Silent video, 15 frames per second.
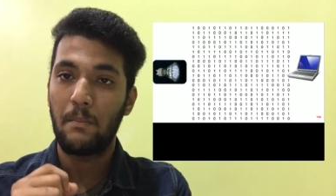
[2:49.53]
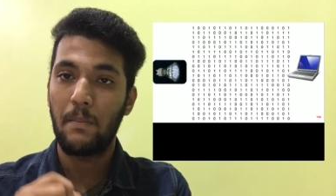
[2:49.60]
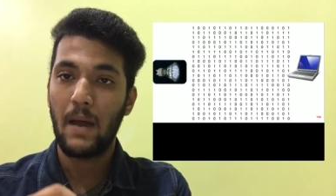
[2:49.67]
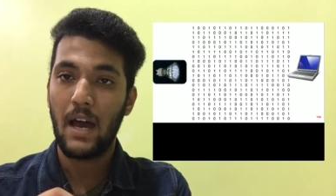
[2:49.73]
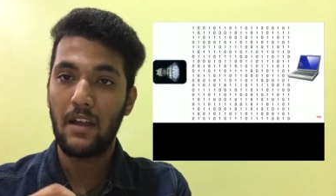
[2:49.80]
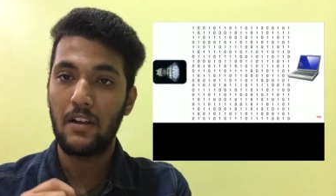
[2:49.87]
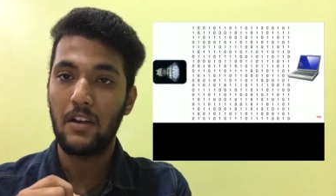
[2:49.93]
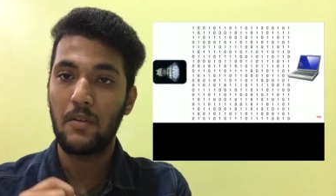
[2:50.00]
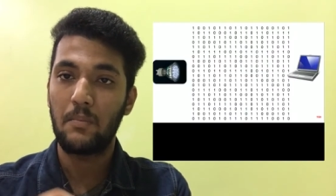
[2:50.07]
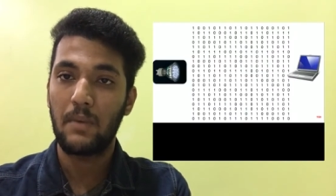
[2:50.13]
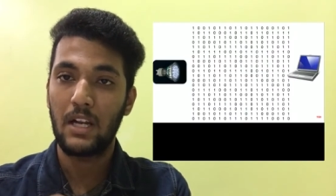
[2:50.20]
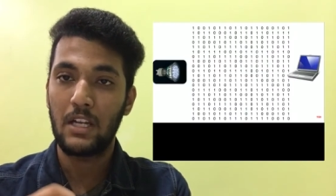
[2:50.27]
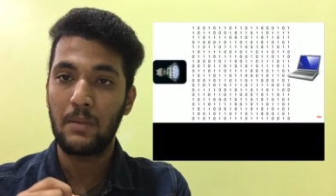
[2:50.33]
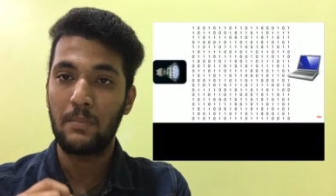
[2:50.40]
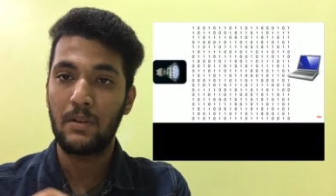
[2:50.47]
parallel
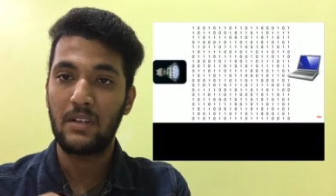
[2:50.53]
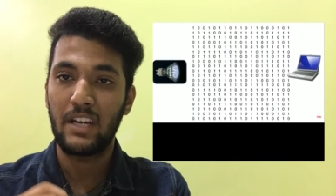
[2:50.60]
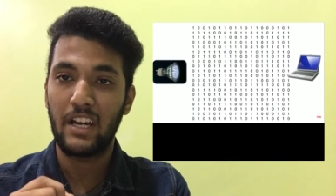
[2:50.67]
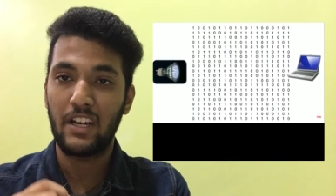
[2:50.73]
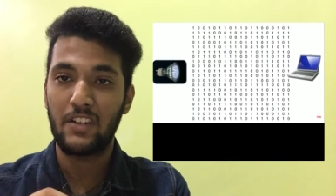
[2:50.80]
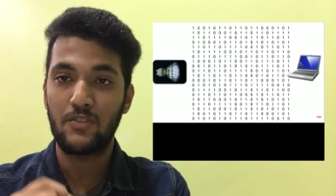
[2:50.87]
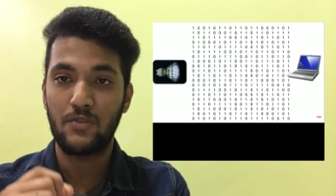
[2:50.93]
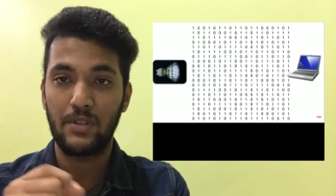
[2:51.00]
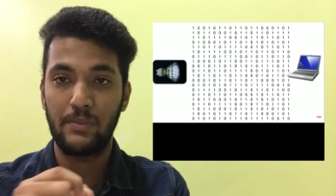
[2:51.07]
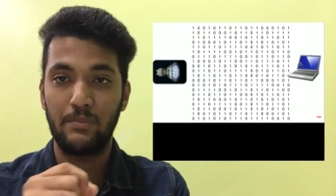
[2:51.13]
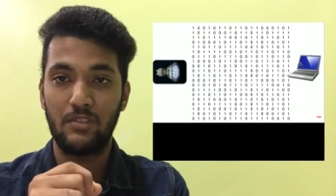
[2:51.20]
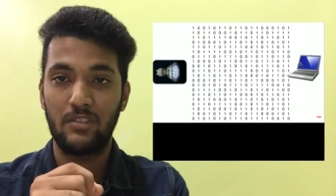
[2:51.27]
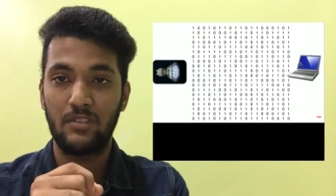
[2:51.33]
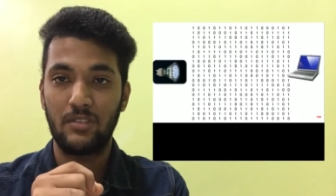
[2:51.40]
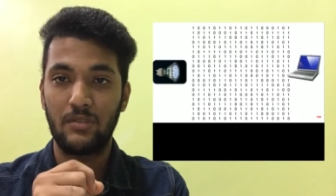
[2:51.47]
multiple data streams,